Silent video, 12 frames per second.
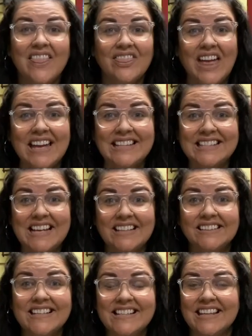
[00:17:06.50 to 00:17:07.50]
Thanks,
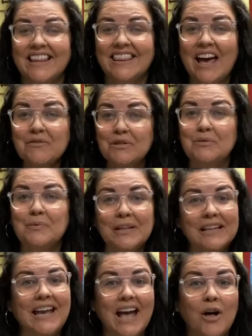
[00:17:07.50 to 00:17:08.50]
Douglas. That was
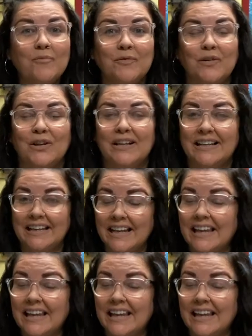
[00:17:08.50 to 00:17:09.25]
really helpful in,